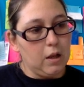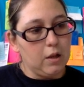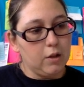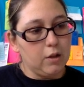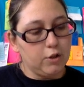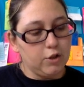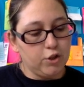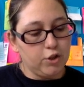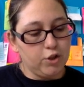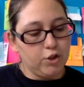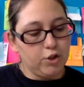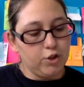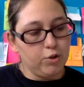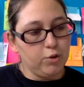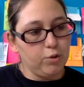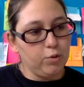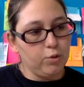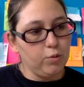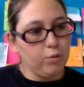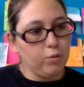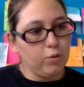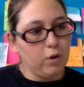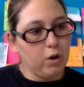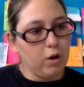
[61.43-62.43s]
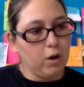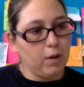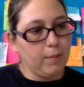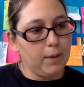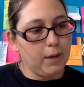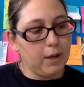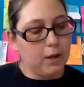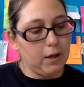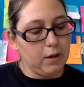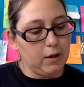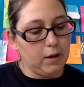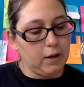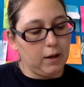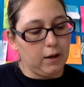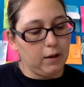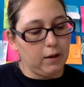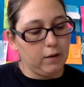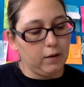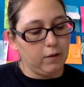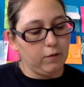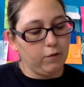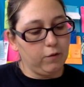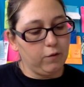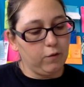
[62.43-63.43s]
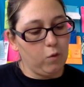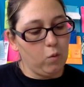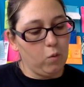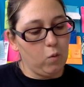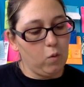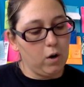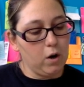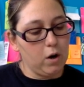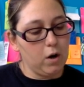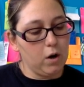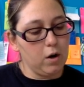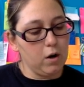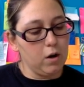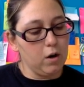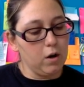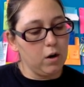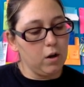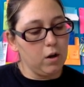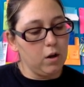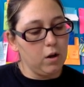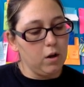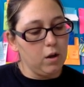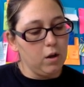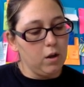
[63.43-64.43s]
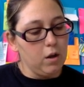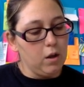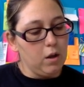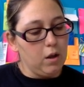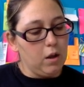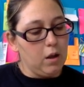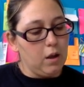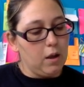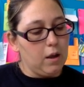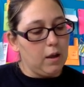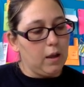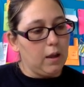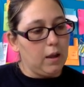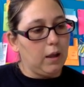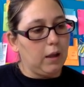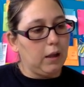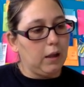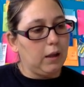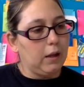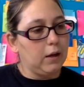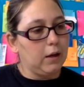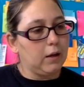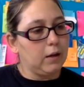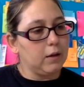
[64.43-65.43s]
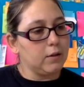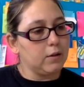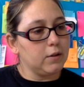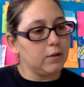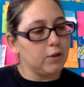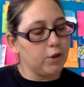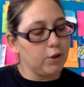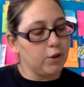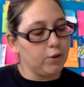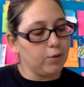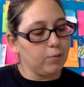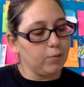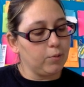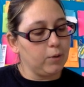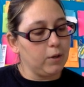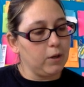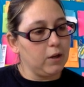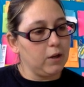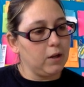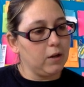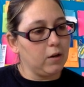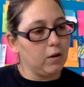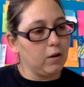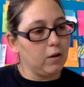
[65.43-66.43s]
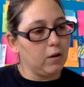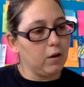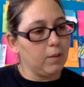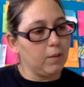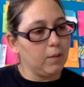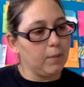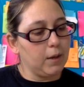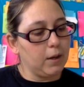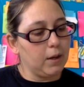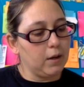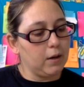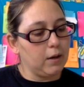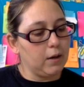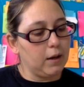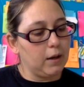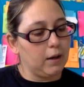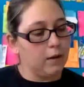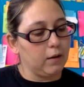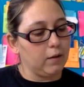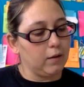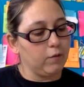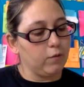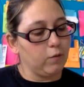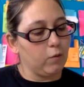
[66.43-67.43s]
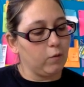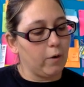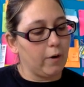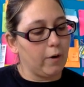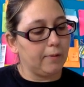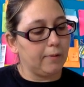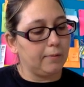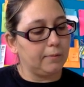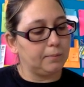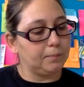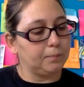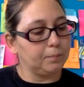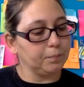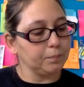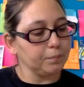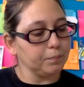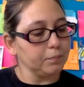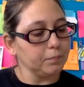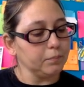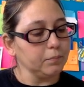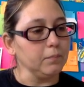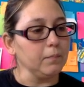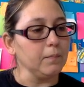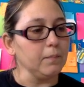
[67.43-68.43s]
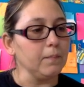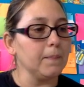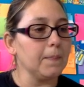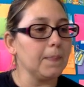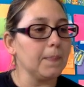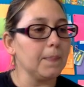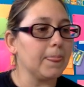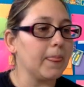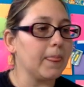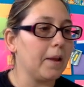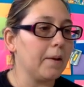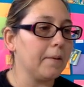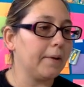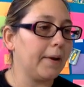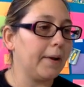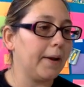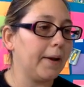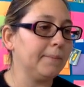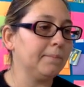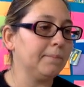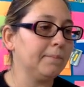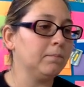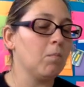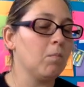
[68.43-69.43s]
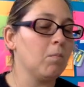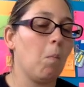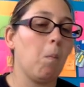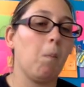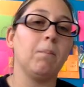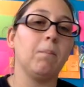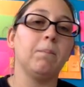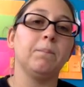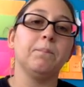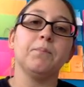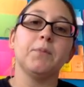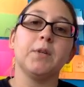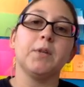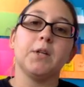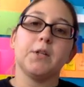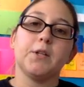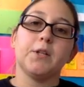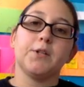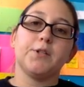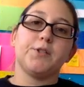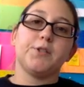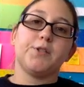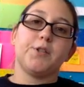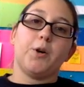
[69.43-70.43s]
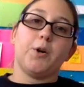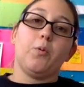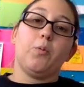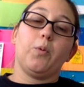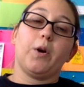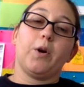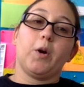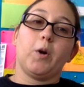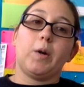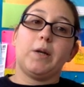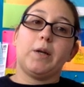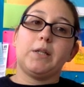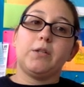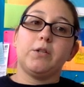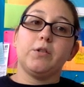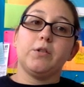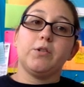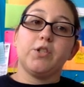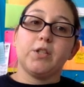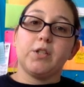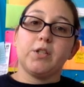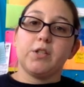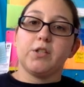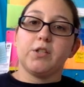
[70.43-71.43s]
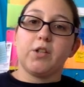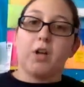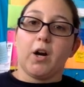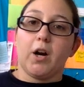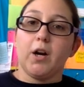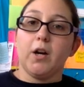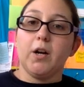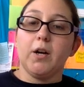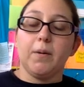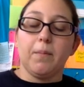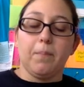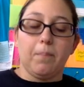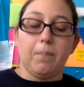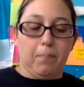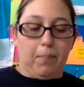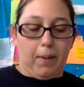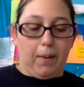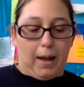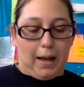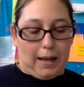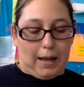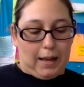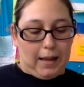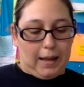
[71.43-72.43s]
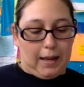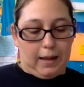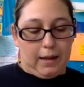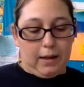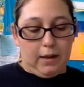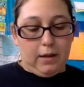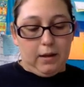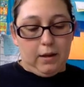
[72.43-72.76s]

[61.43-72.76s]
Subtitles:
2, comma, negative 4, and 3, comma, negative 4. Okay? So we're going to just start by